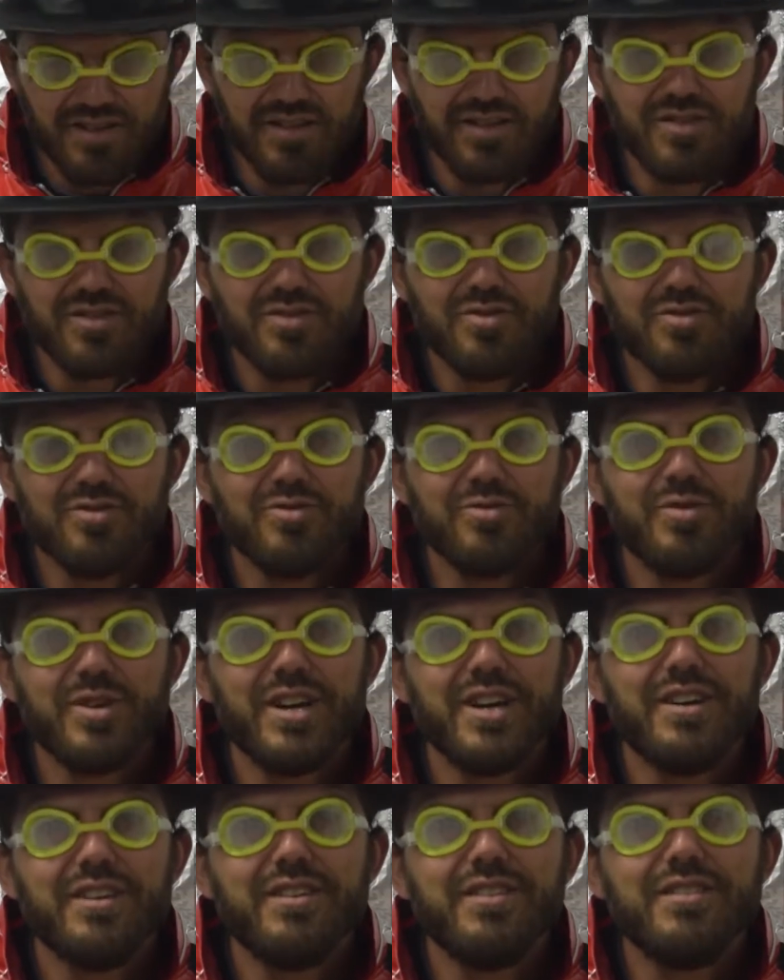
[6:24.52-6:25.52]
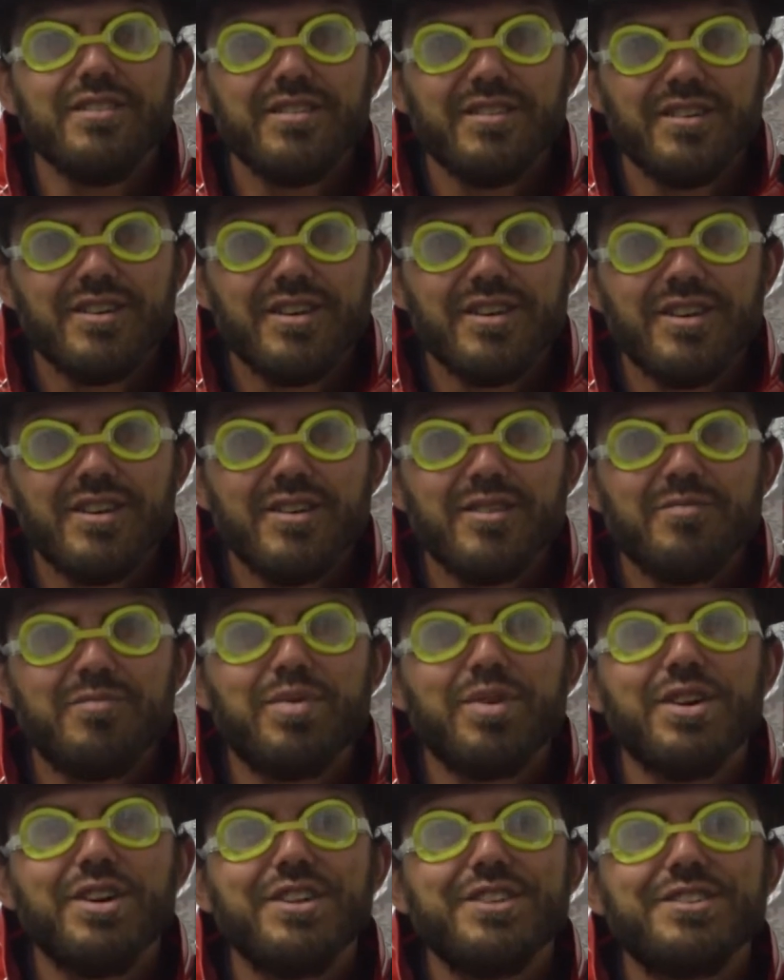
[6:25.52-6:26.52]
You will
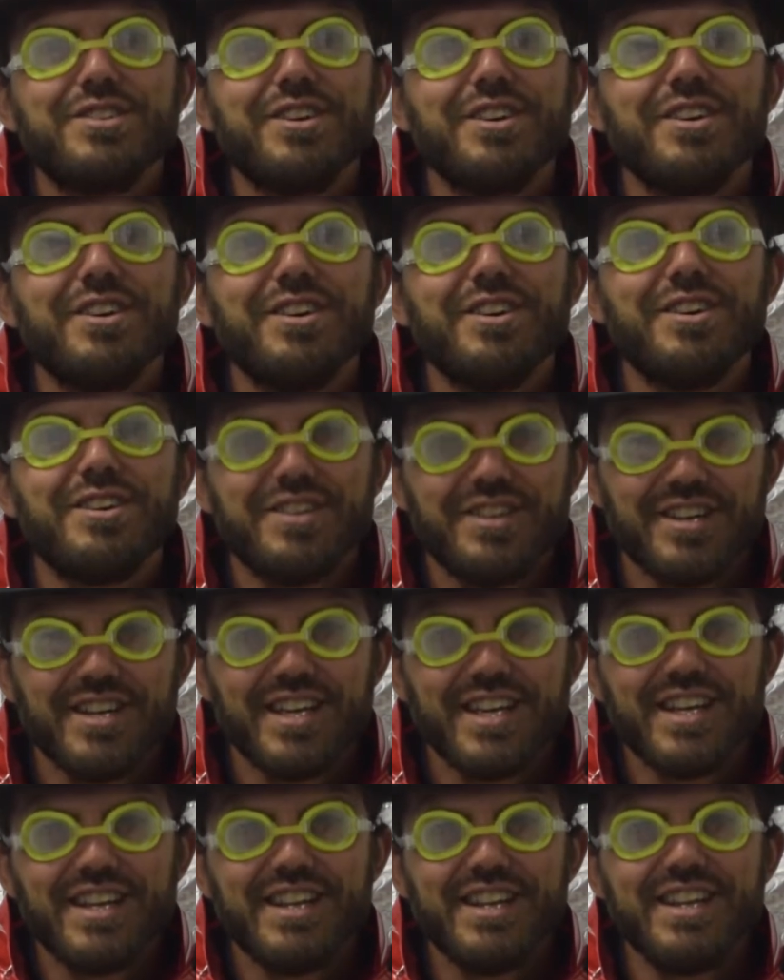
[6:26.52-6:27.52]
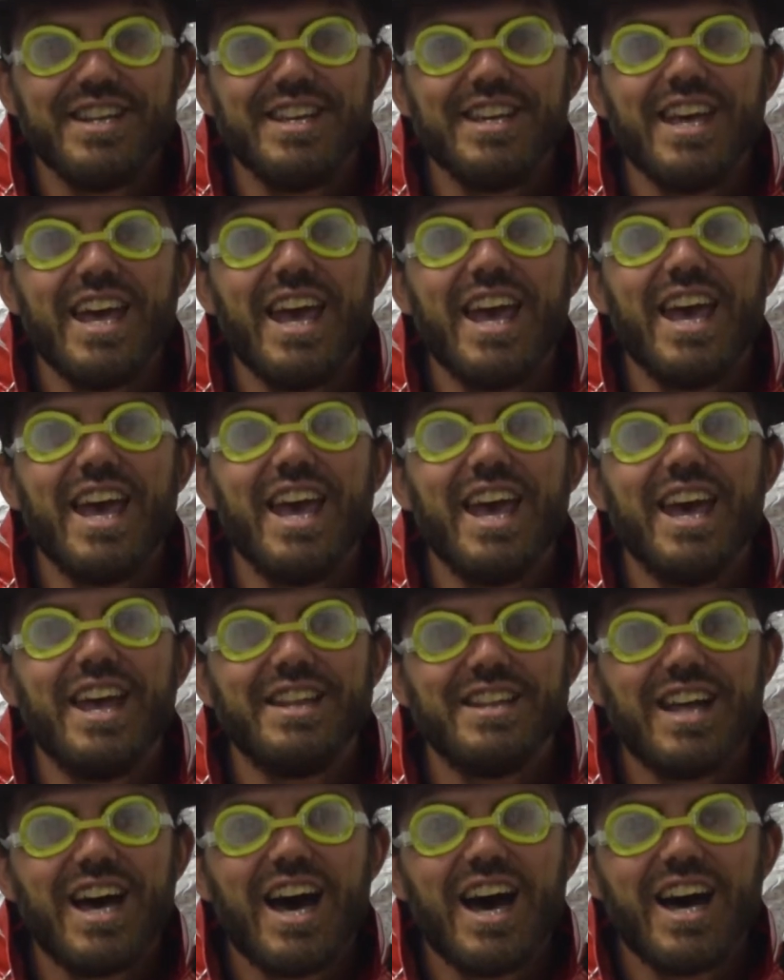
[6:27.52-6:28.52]
put her in the
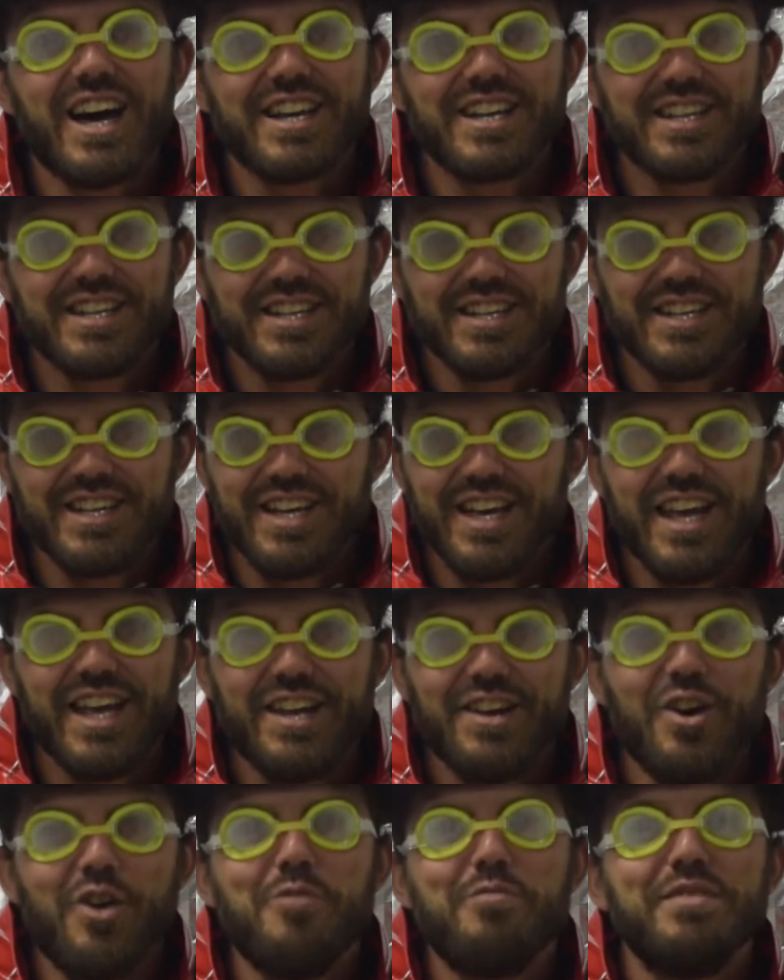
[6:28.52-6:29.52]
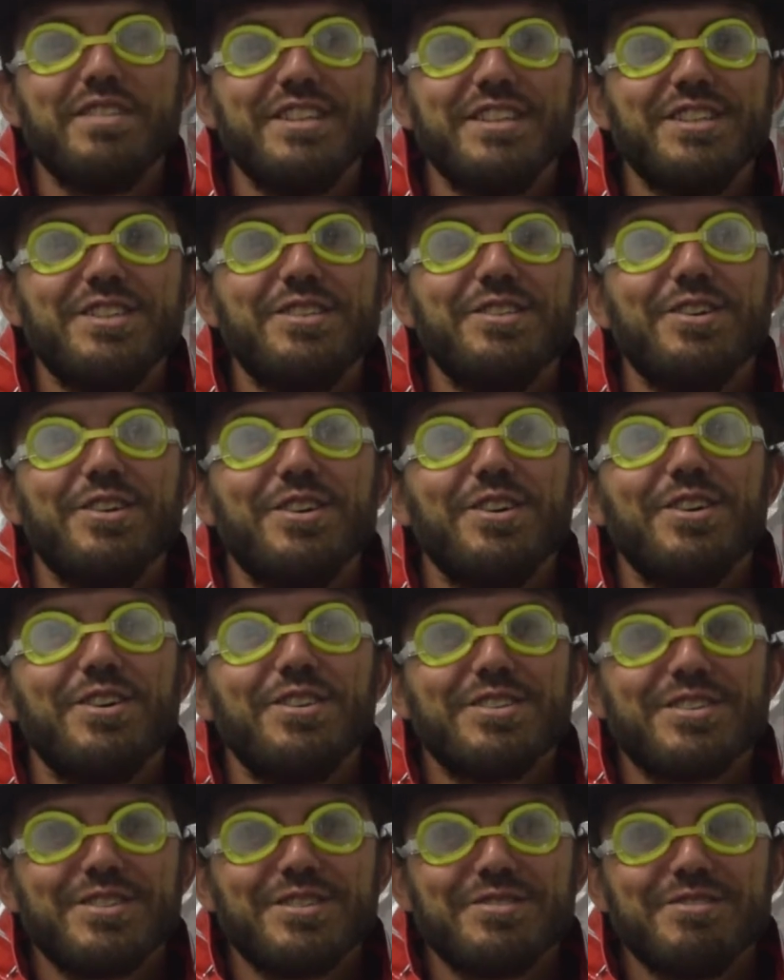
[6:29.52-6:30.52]
airlock and open the
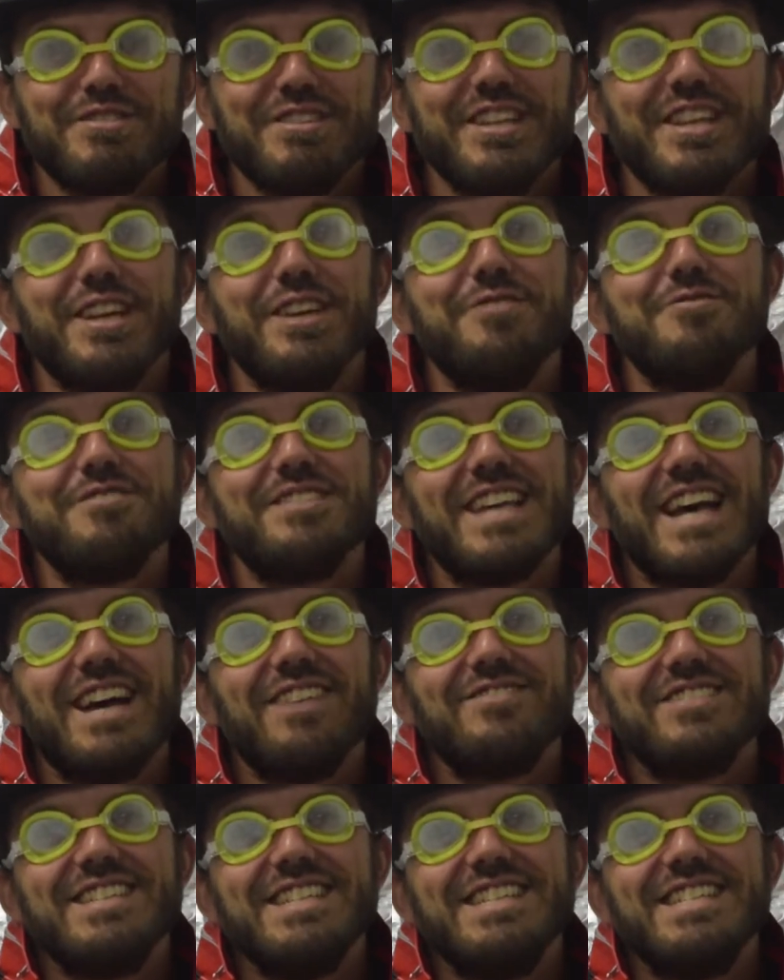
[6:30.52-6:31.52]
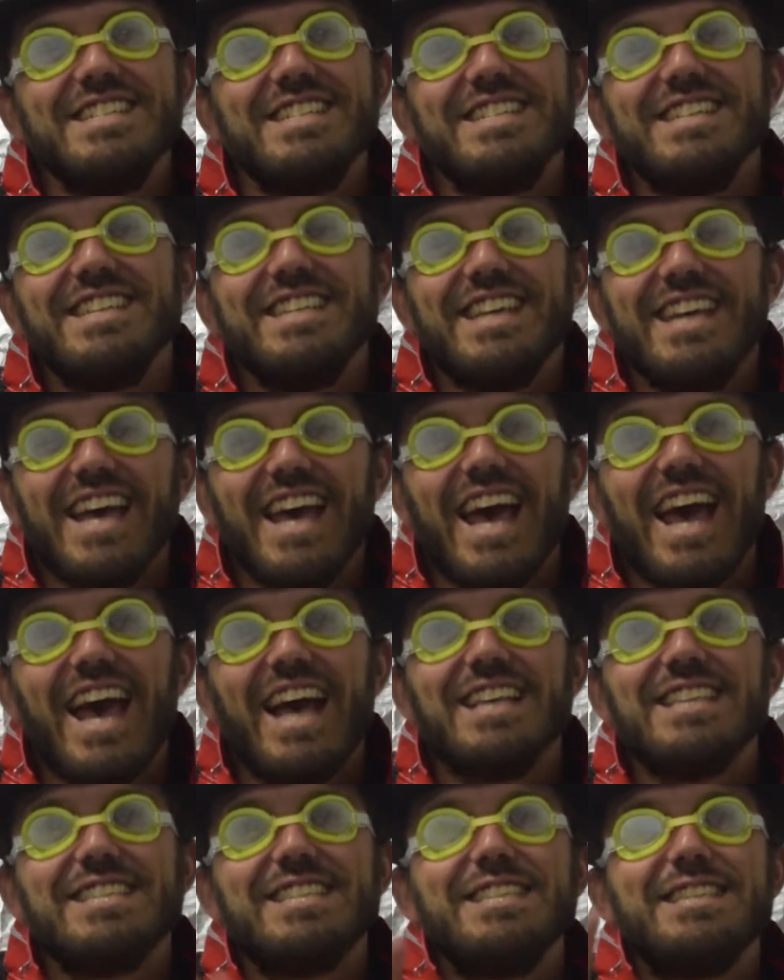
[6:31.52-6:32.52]
door so she goes out
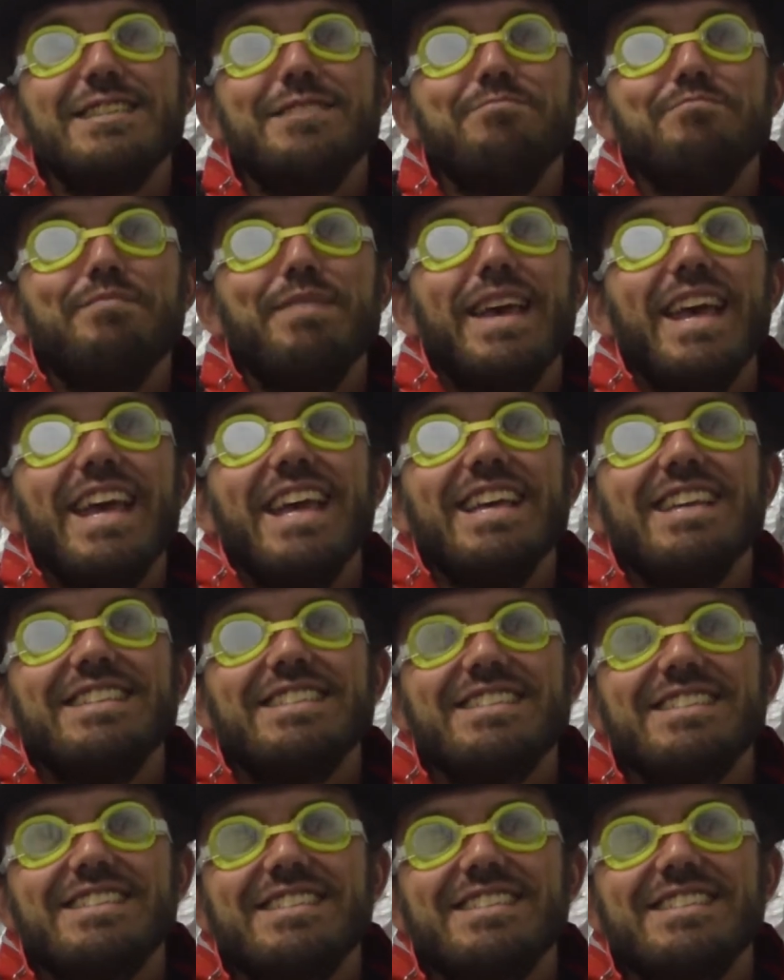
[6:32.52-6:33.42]
into space.